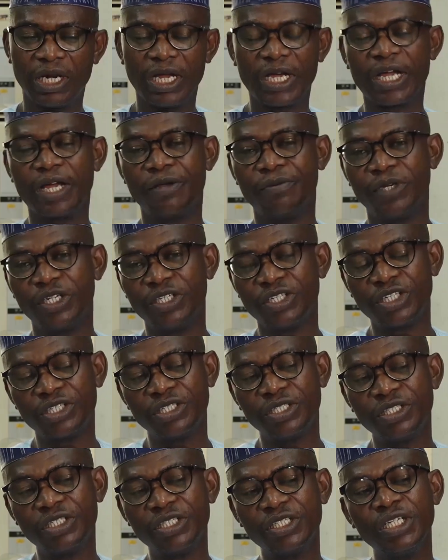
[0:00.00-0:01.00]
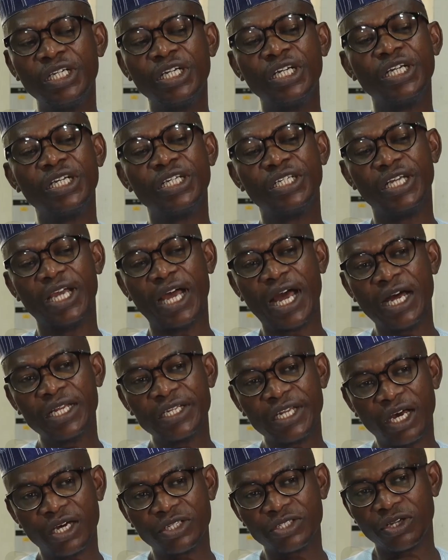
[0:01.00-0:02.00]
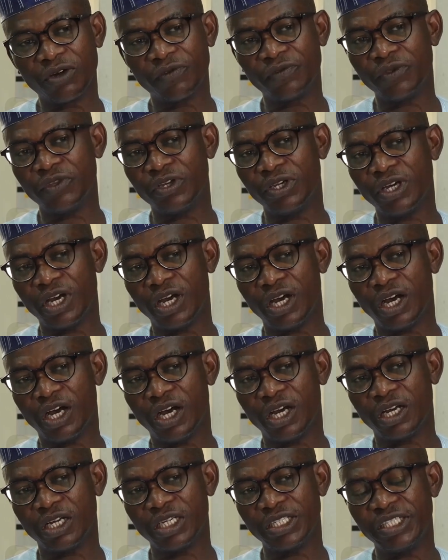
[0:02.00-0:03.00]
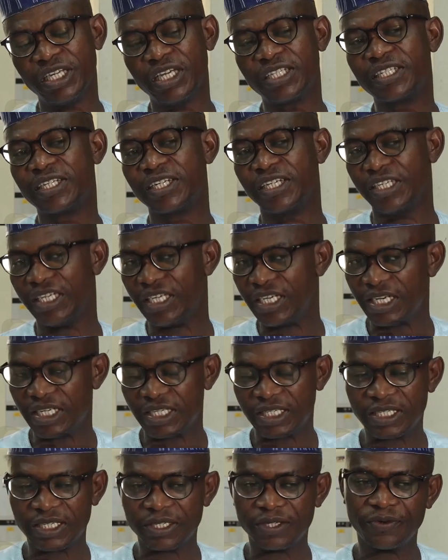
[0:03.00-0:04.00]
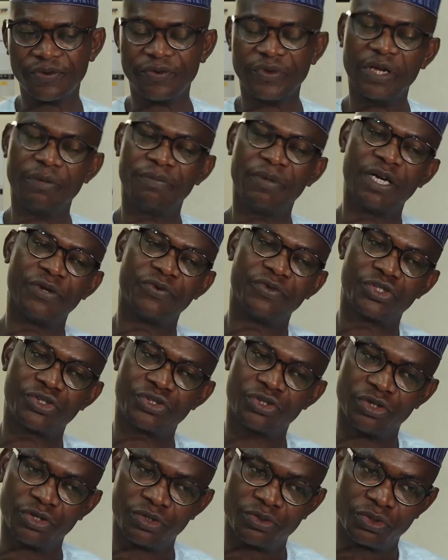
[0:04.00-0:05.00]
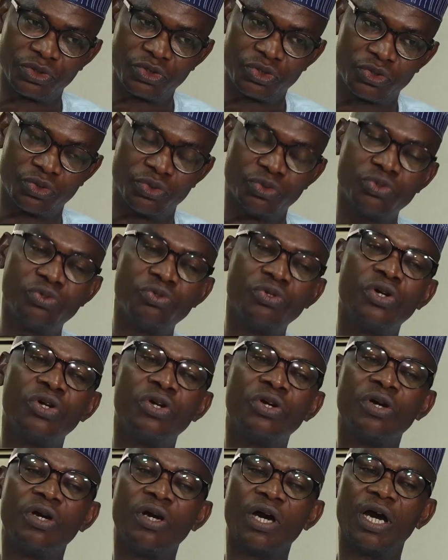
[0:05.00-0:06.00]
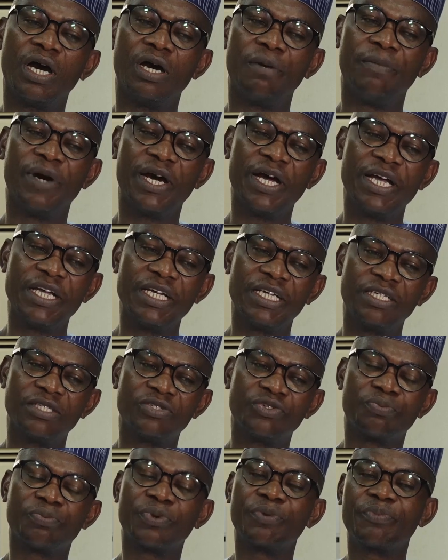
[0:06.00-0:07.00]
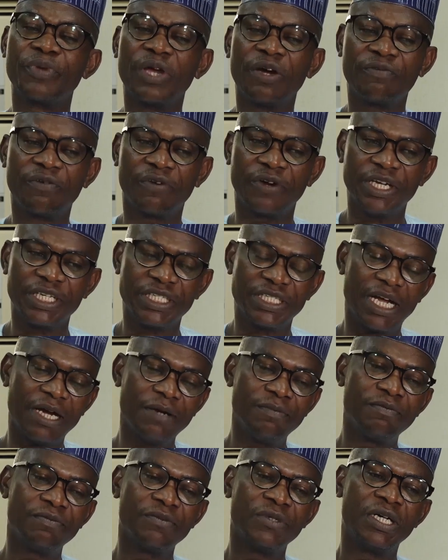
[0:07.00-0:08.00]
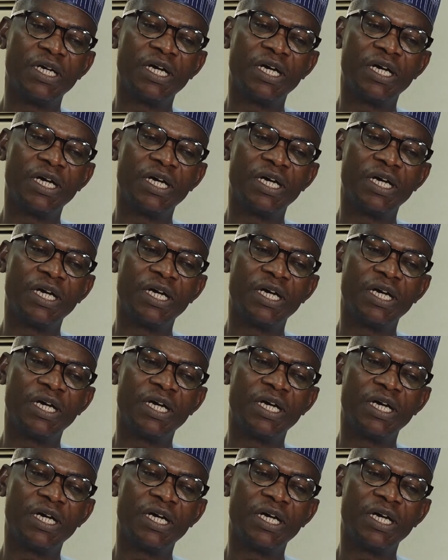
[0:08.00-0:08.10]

Like I mentioned, the handouts of yesteryears, whereby we struggle to prepare for exam.